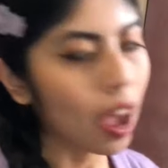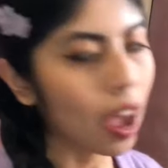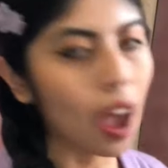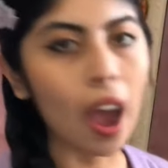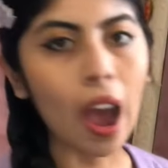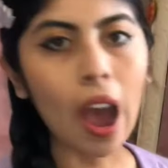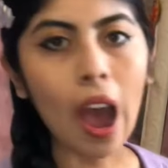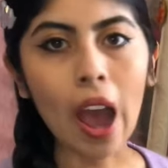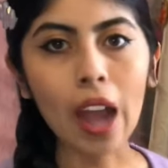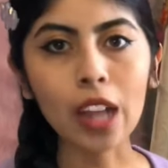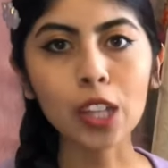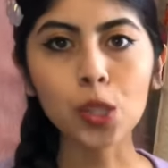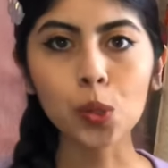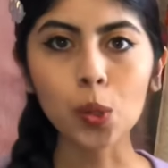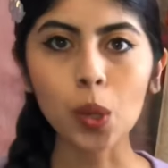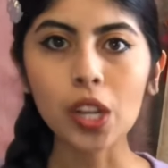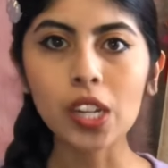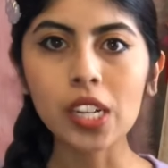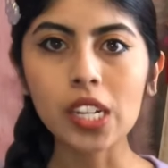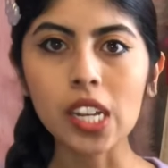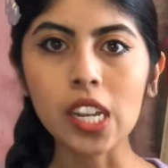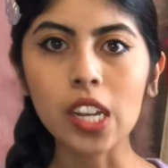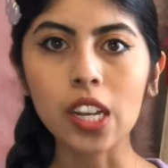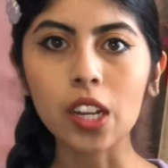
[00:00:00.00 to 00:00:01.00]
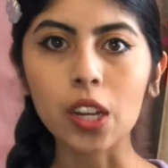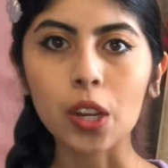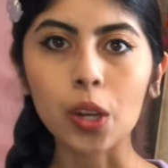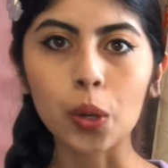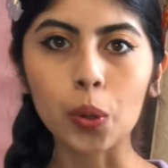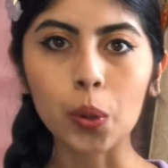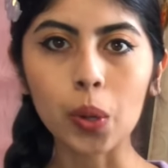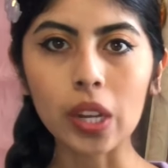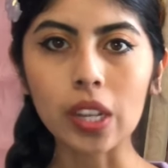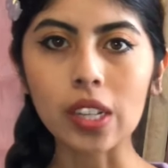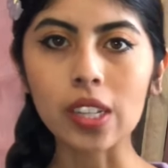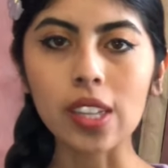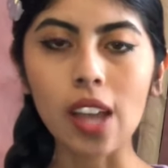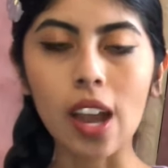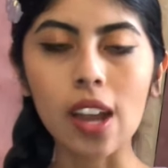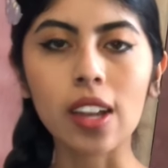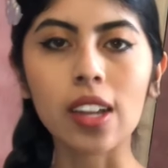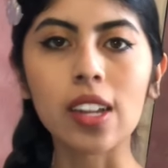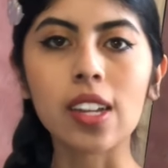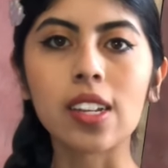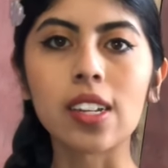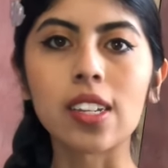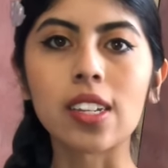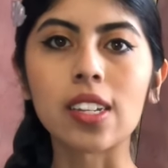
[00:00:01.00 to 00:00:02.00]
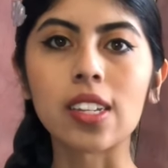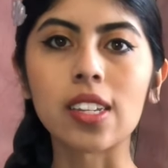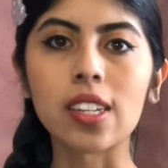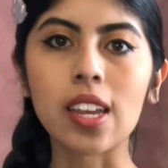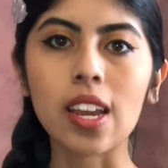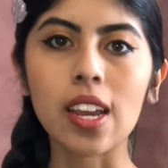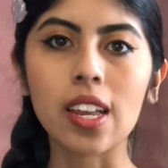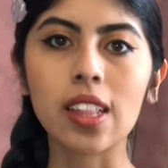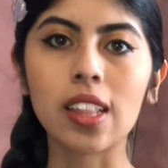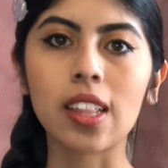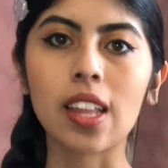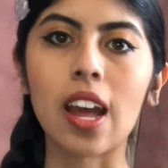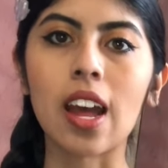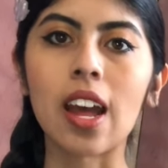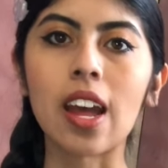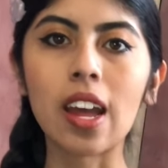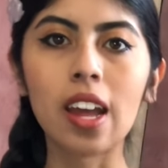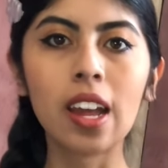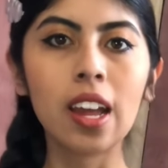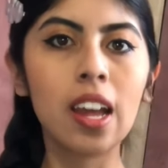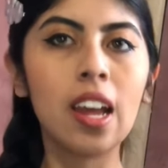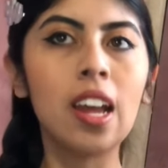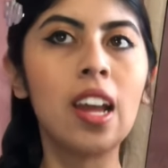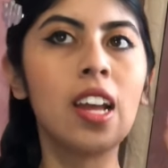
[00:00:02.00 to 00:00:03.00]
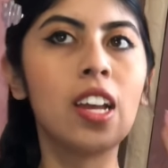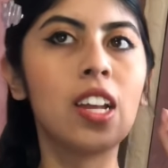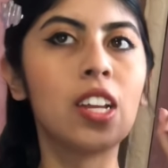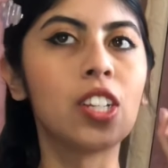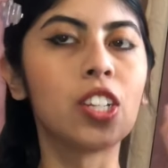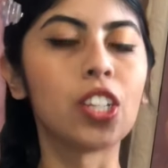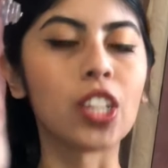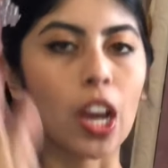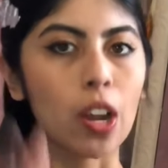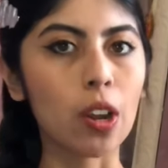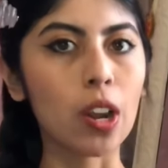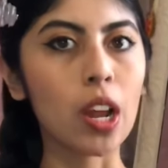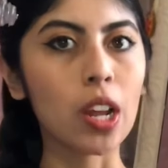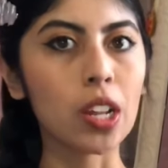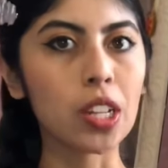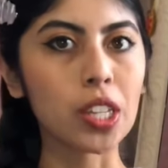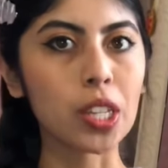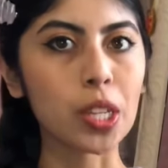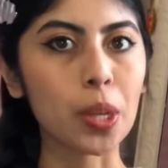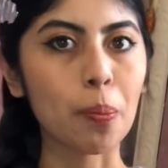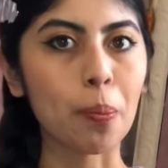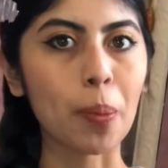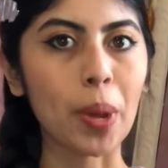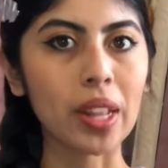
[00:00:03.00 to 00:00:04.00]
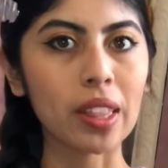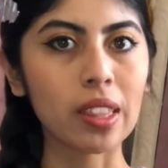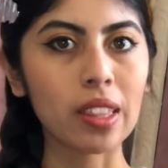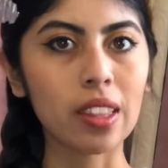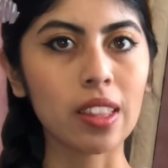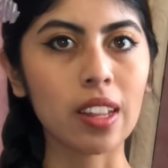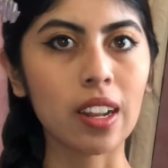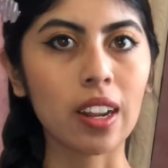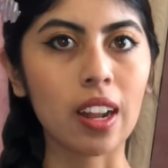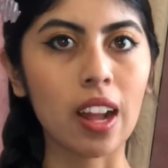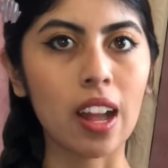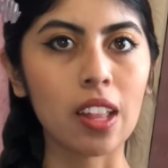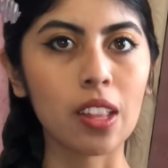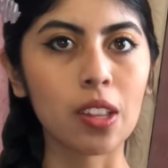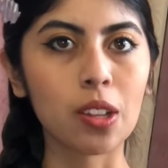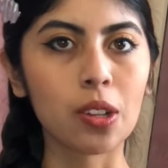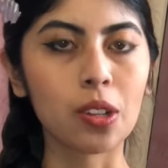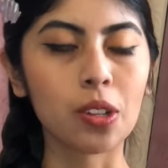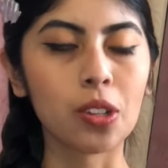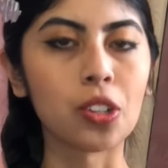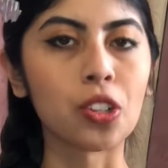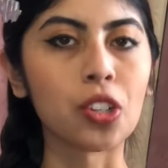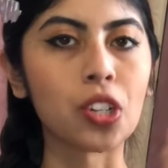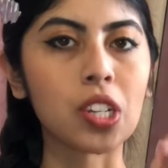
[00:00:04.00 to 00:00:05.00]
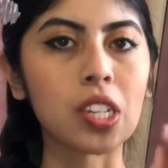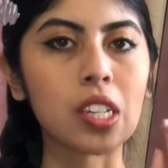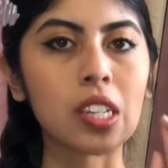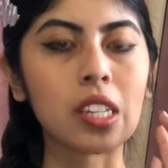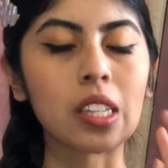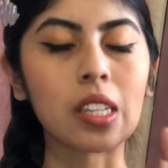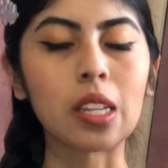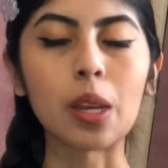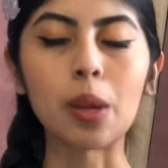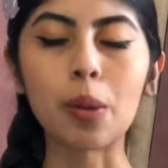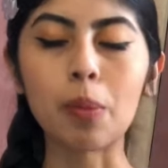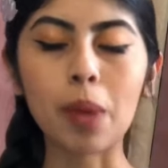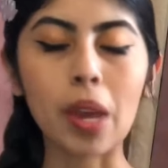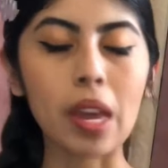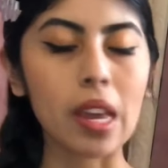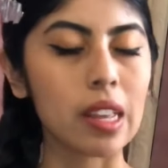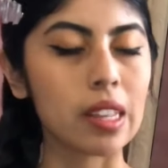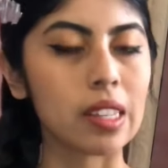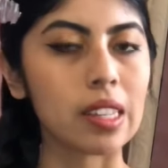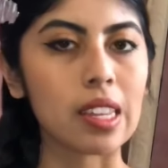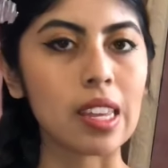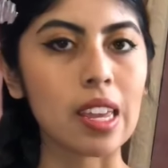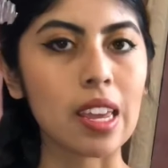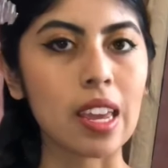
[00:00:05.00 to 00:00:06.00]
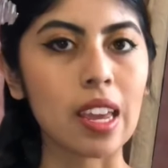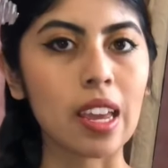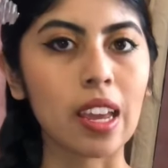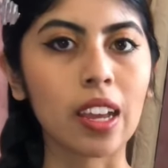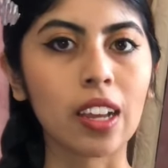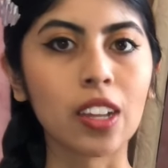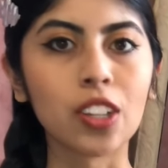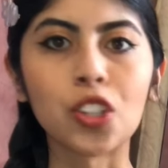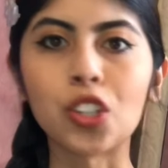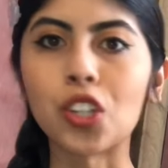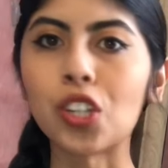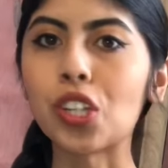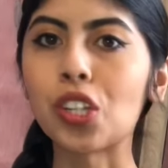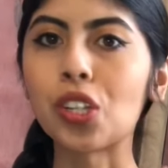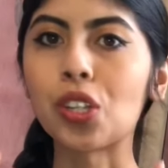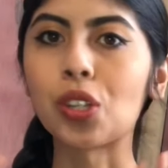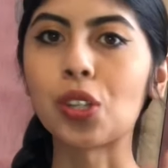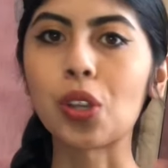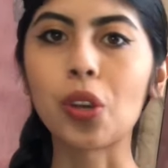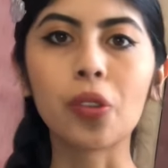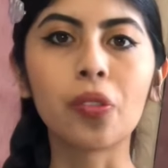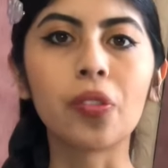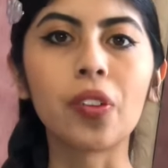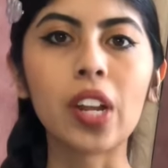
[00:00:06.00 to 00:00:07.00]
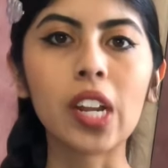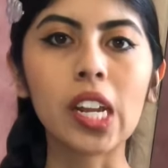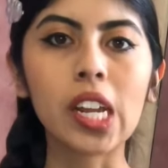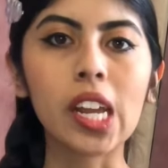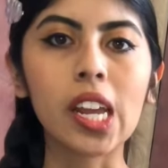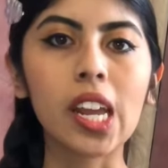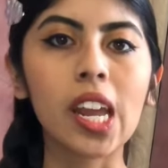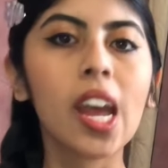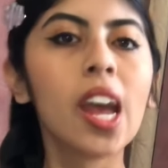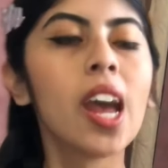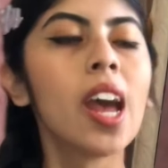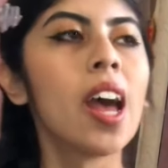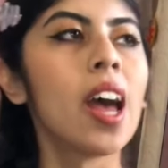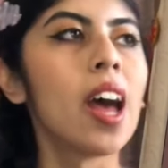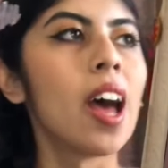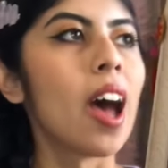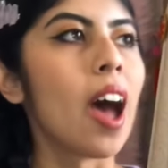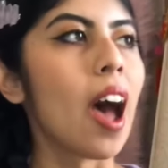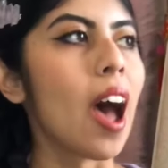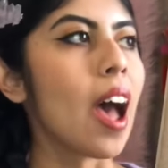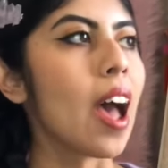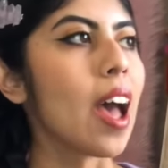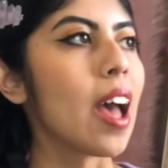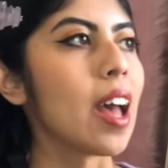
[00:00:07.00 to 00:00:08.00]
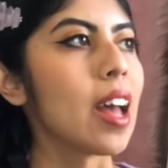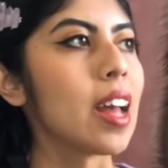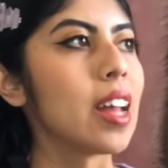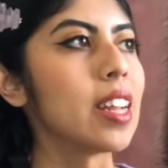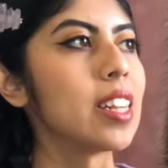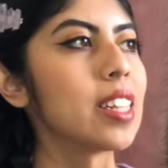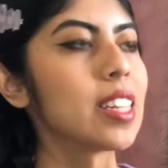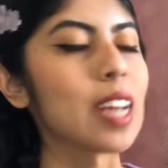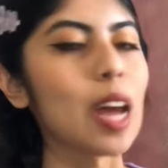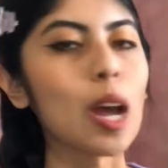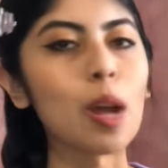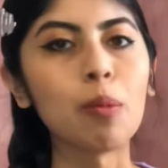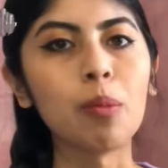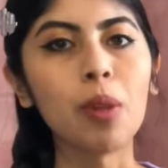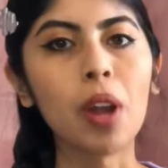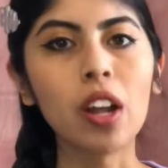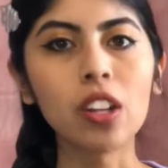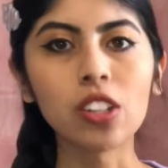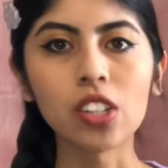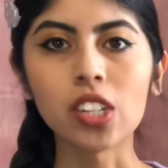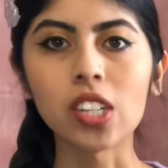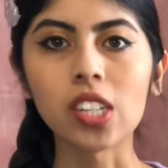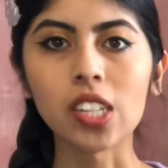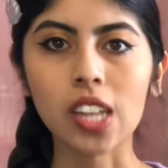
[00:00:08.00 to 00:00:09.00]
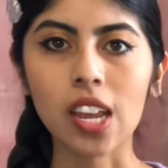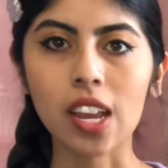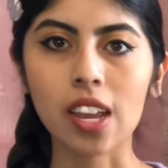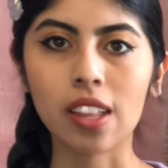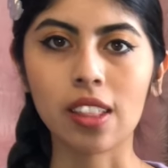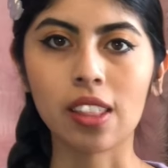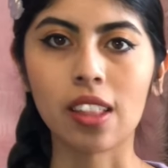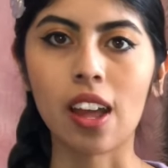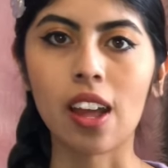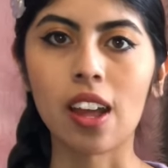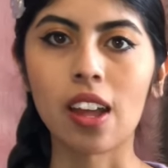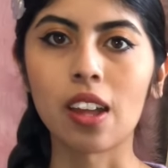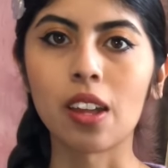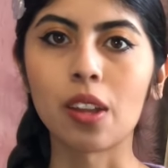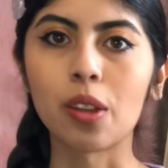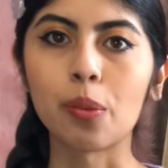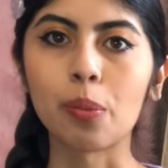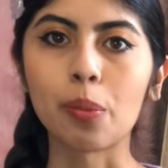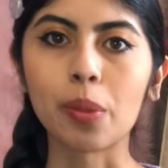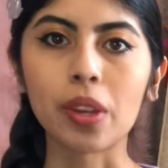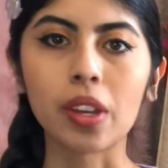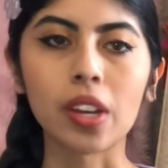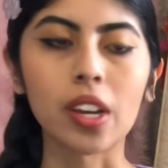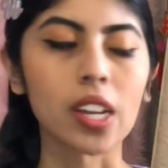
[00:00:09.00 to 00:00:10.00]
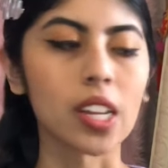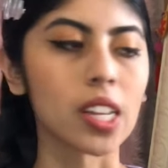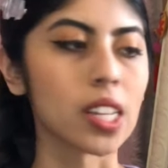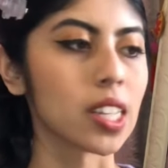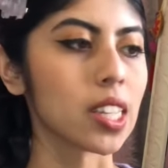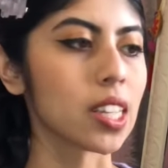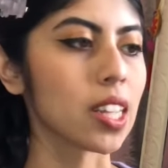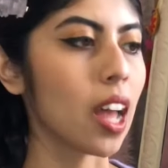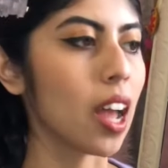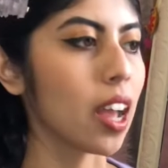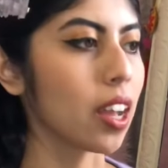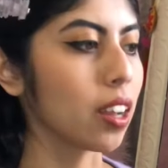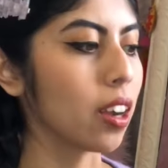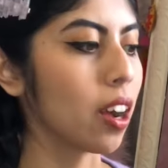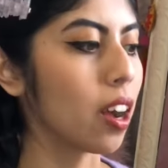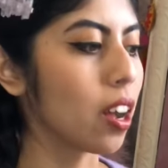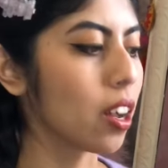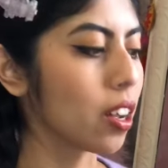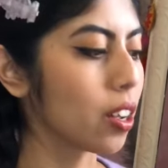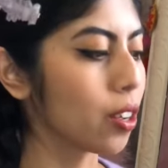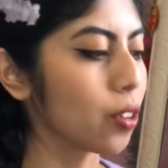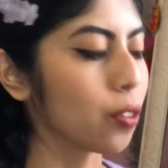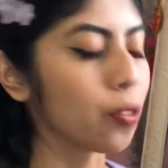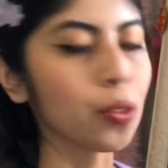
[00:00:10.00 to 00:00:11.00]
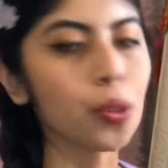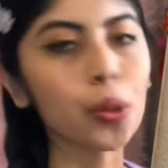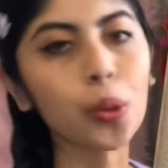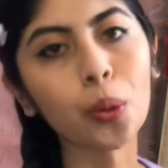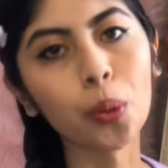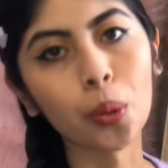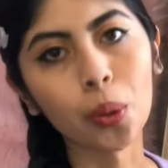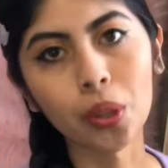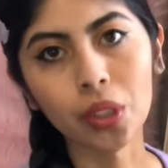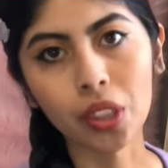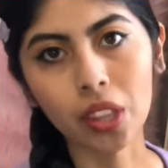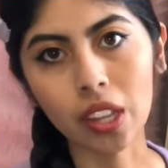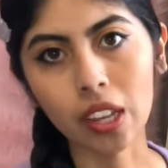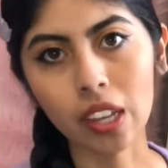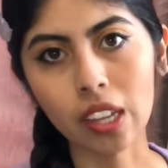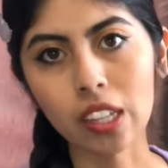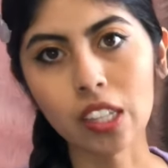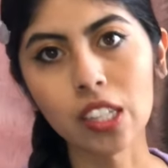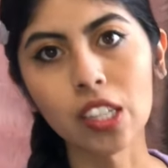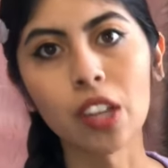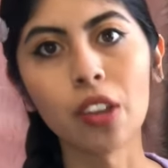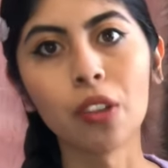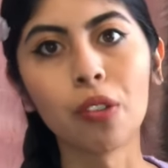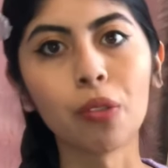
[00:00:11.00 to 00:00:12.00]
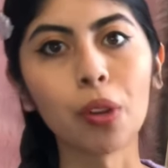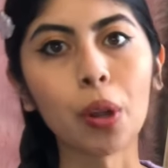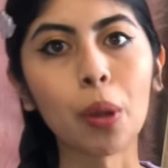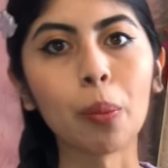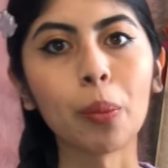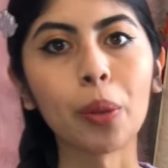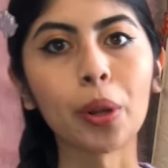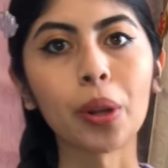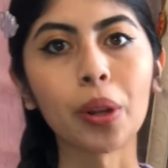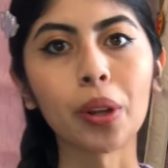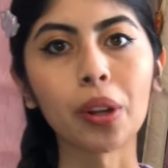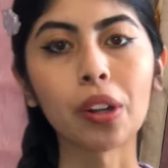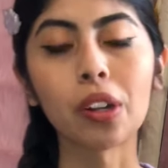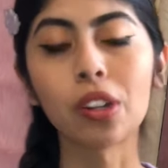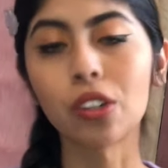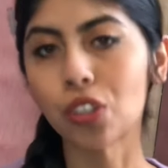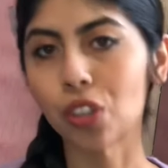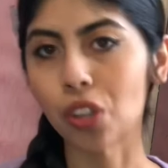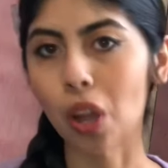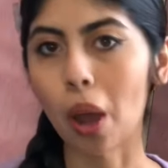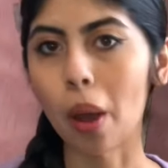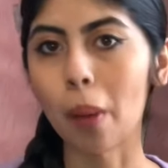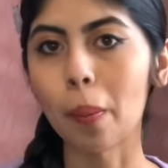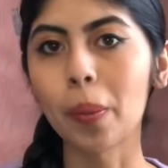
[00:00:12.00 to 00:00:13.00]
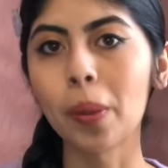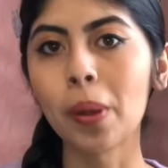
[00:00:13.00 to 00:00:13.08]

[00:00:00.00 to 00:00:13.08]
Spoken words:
I just want to take a quick second to say that shout out to Pati Delgado. She's amazing, she's so funny, and I'm not just saying that because I got a few cool things from her shop.